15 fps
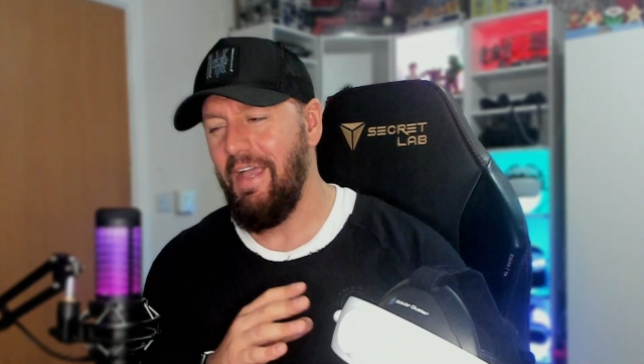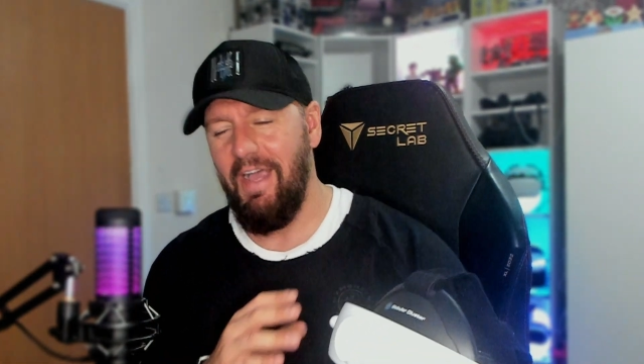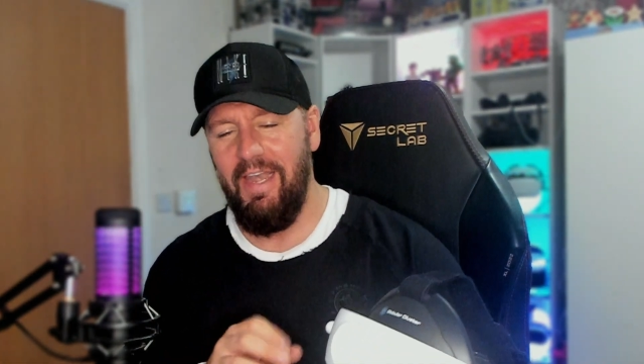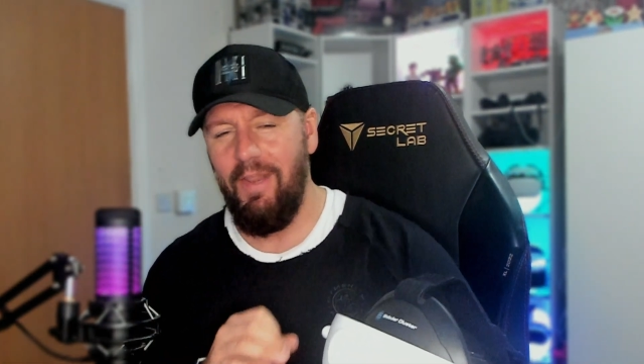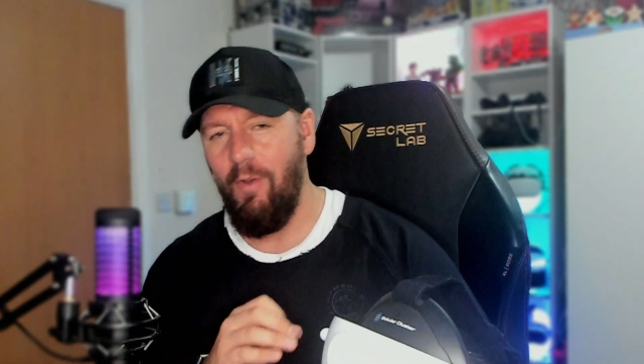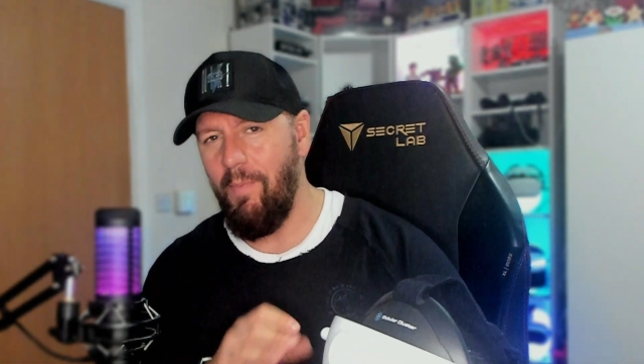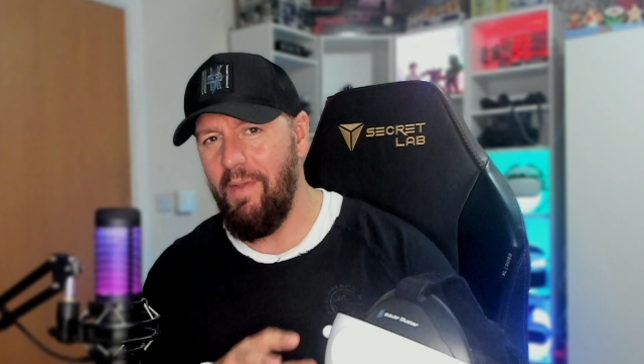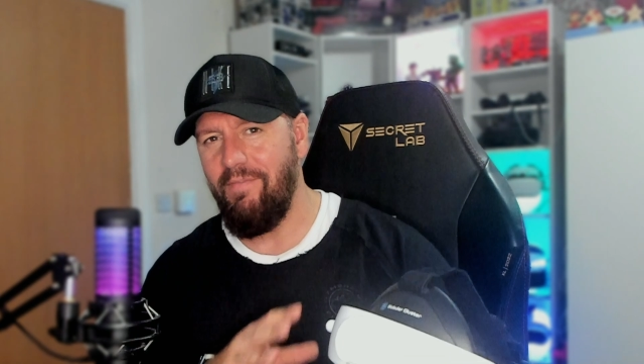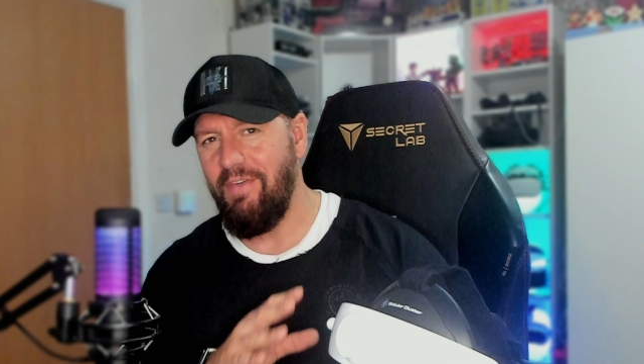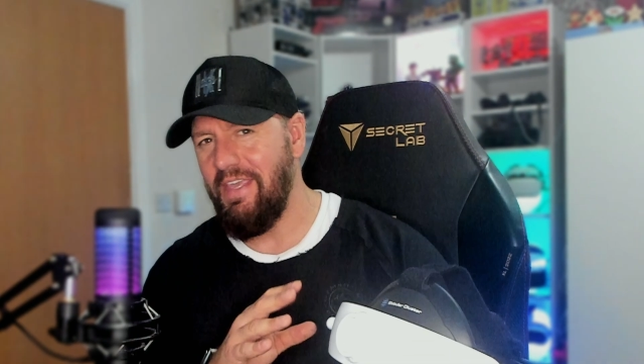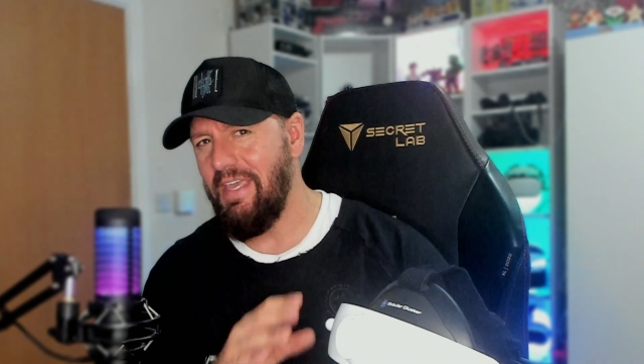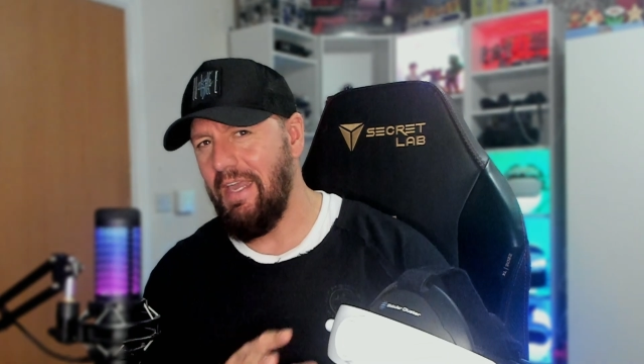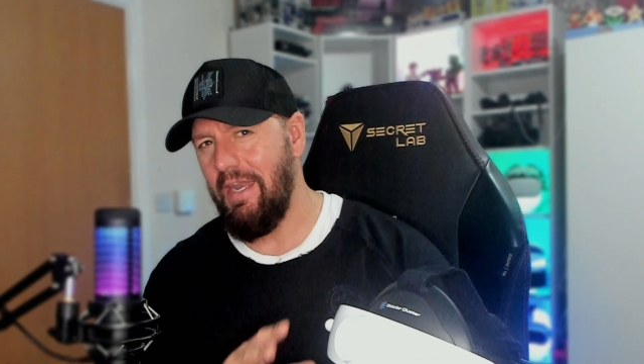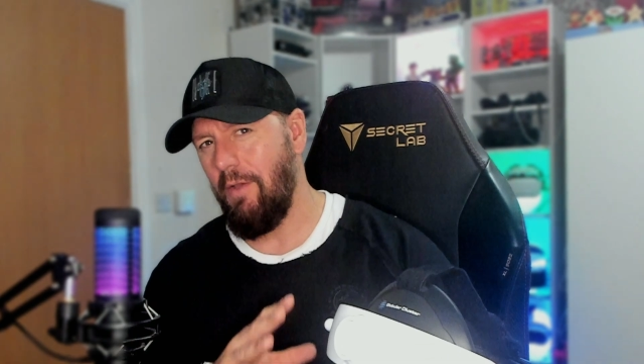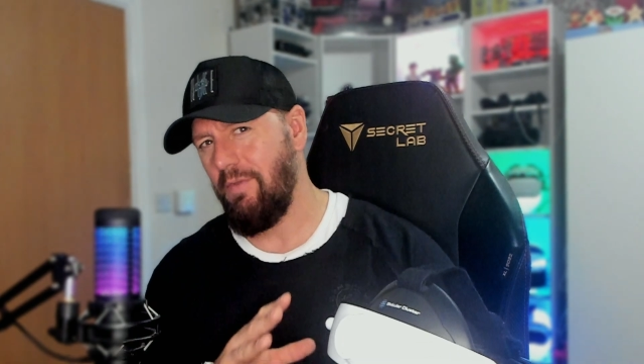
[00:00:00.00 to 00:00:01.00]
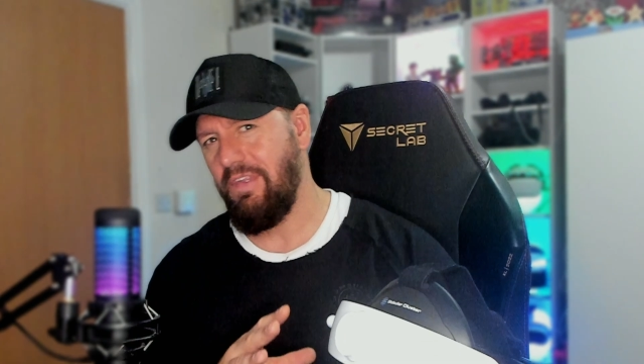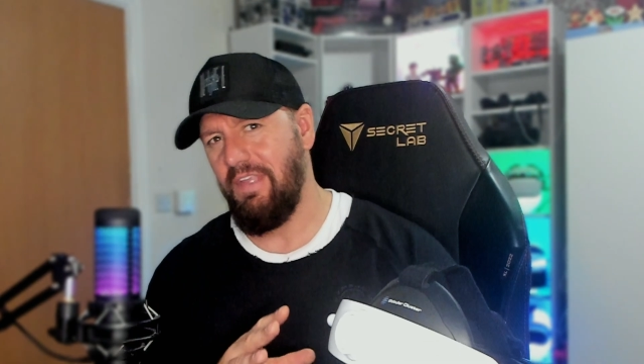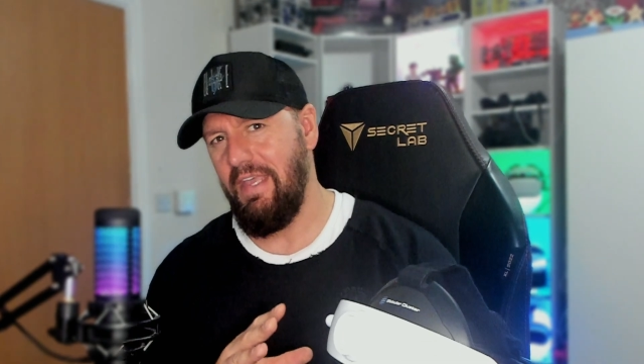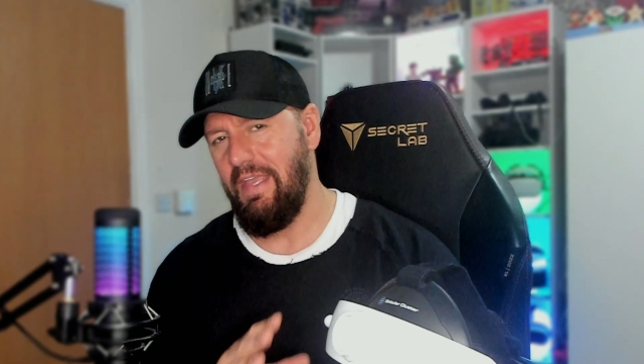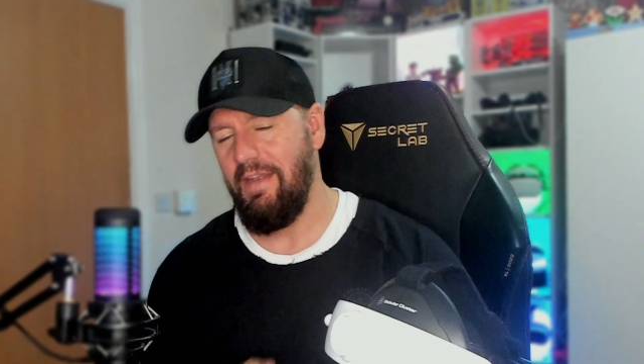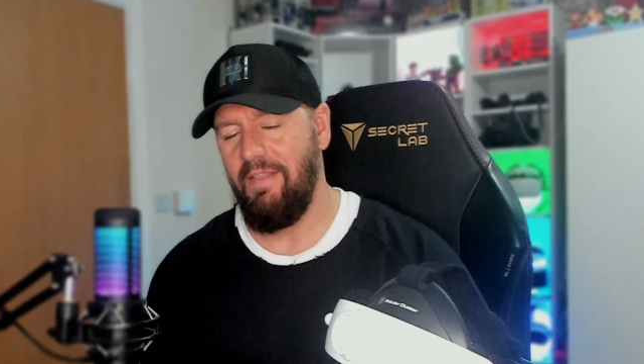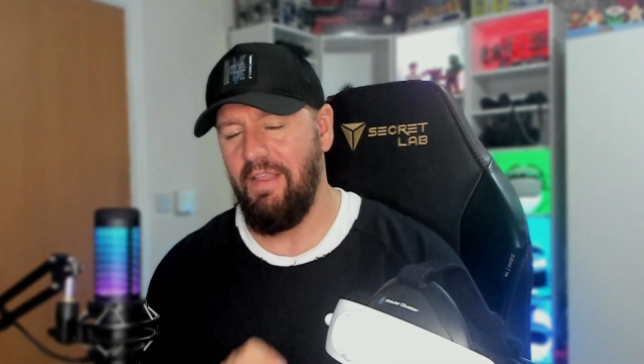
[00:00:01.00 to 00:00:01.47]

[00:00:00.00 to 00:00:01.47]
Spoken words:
little bit of a yellow tint.